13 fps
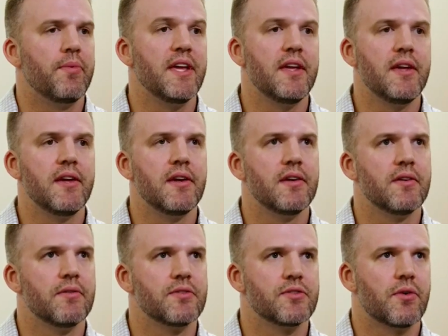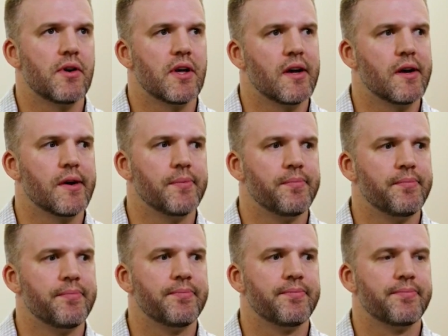We sort of
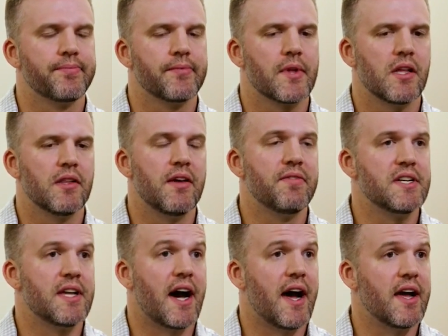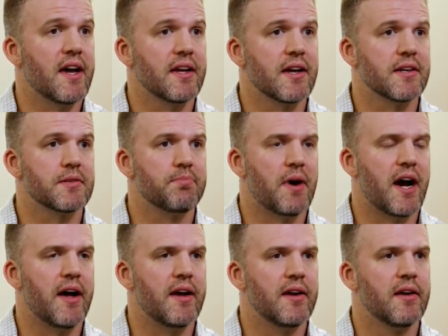live and die, I guess,
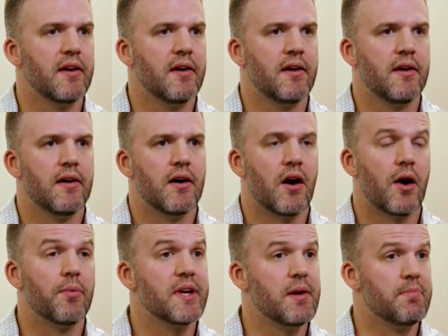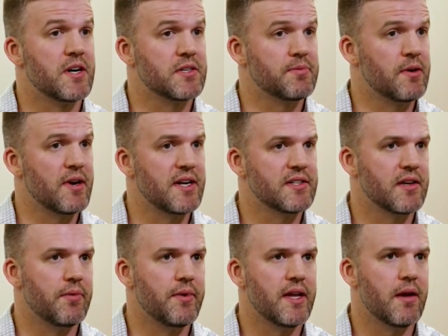by our reimbursement rates
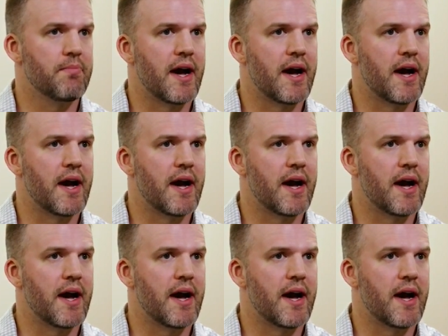that we get